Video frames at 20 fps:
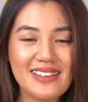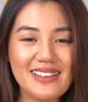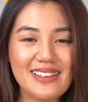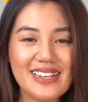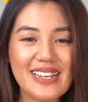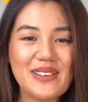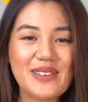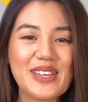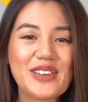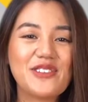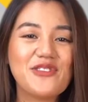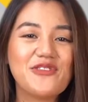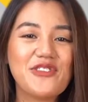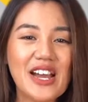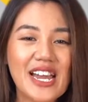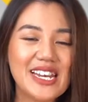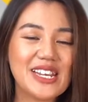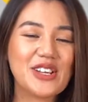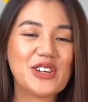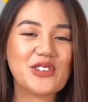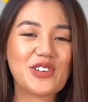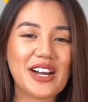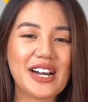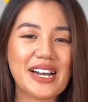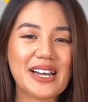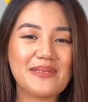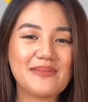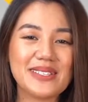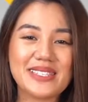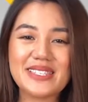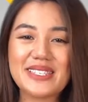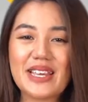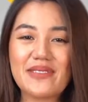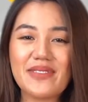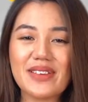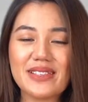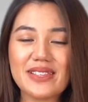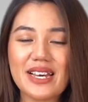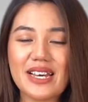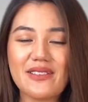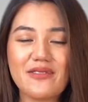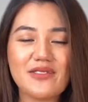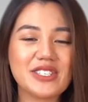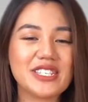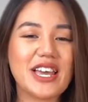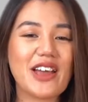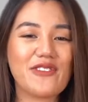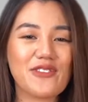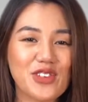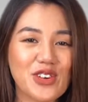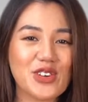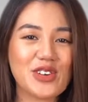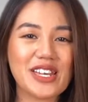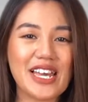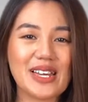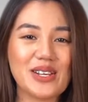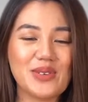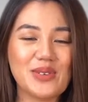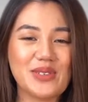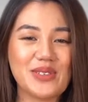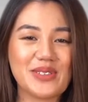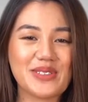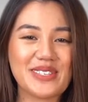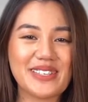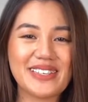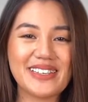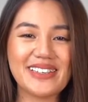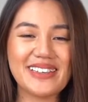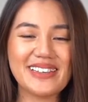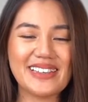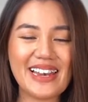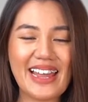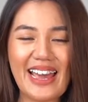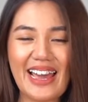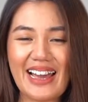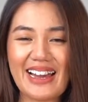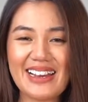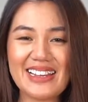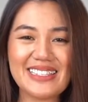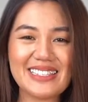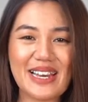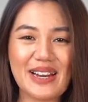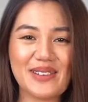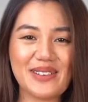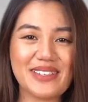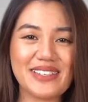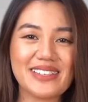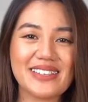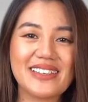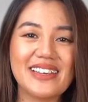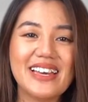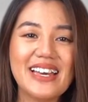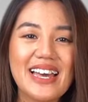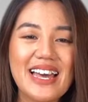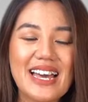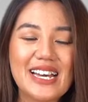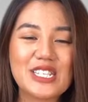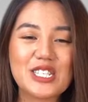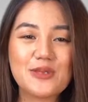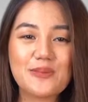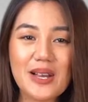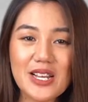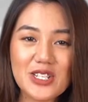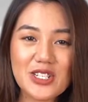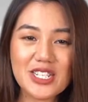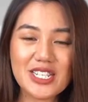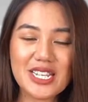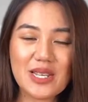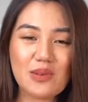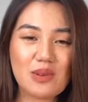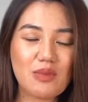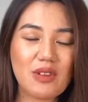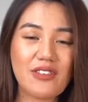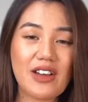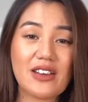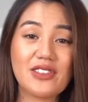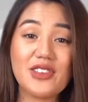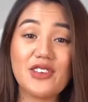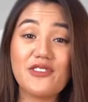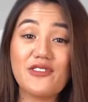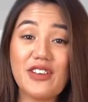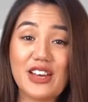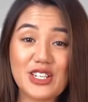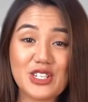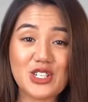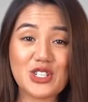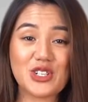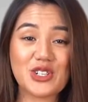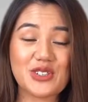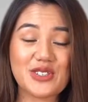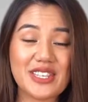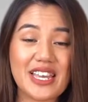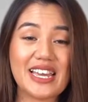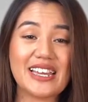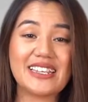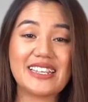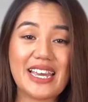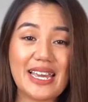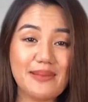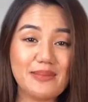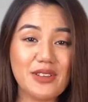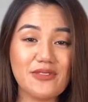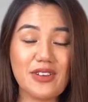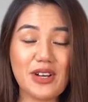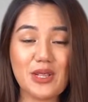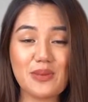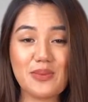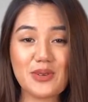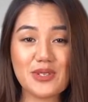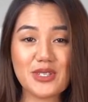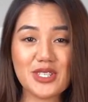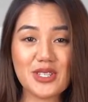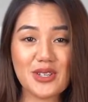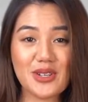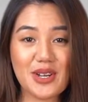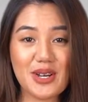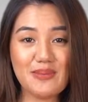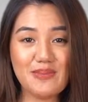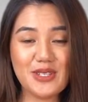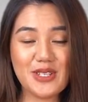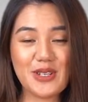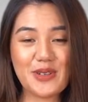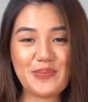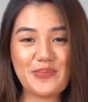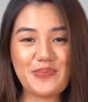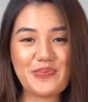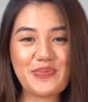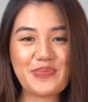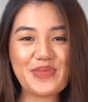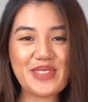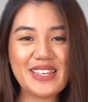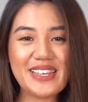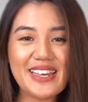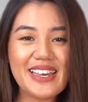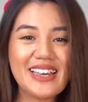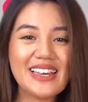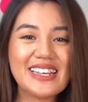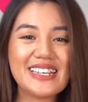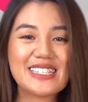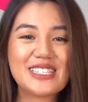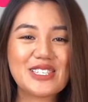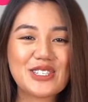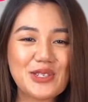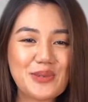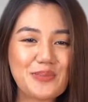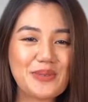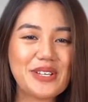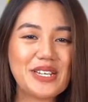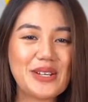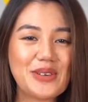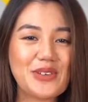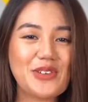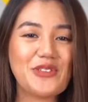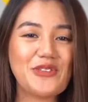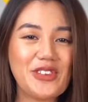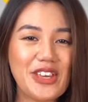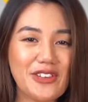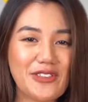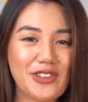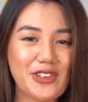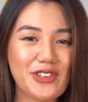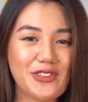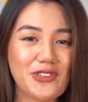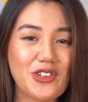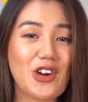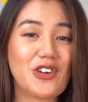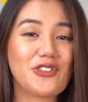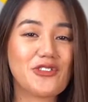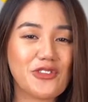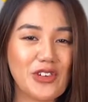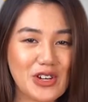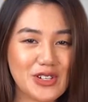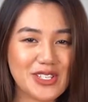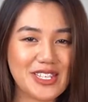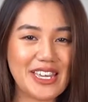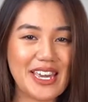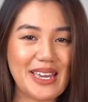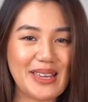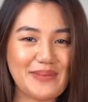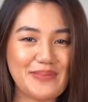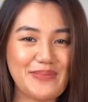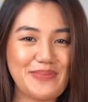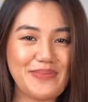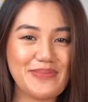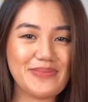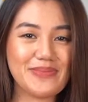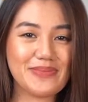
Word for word: Now, can fighting crime and saving lives ever get old? Nah, I doubt it. Especially when we've had the Avengers and game developers to look up to. It's superhero fever for our first game.